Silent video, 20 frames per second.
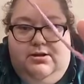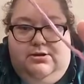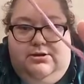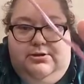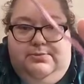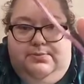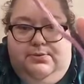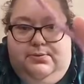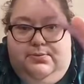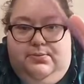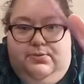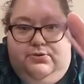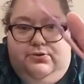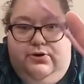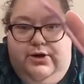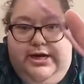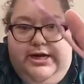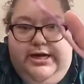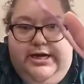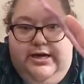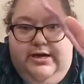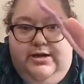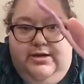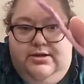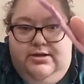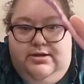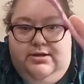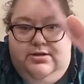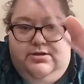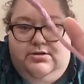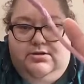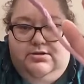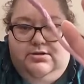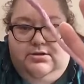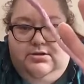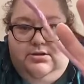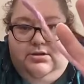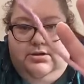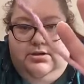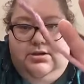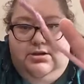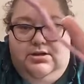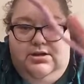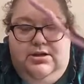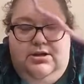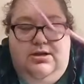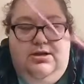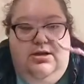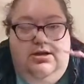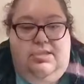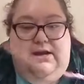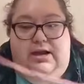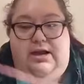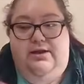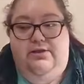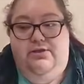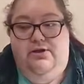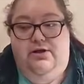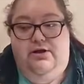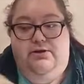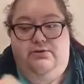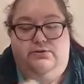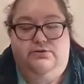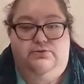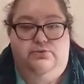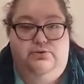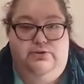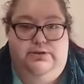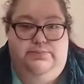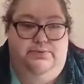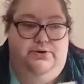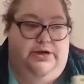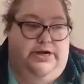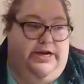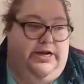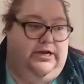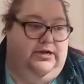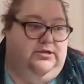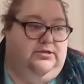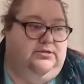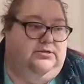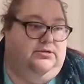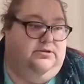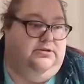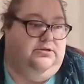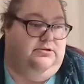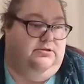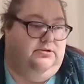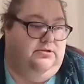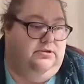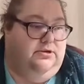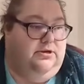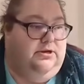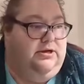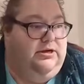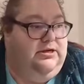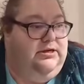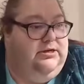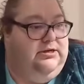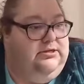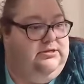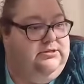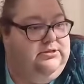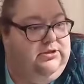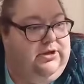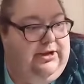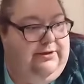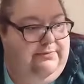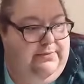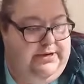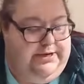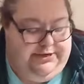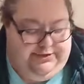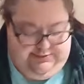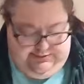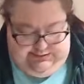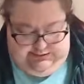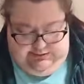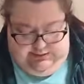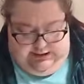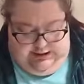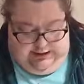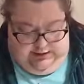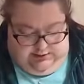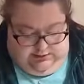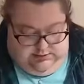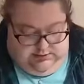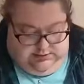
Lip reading: to purple gradient. I thought it was really pretty. So I've been using that.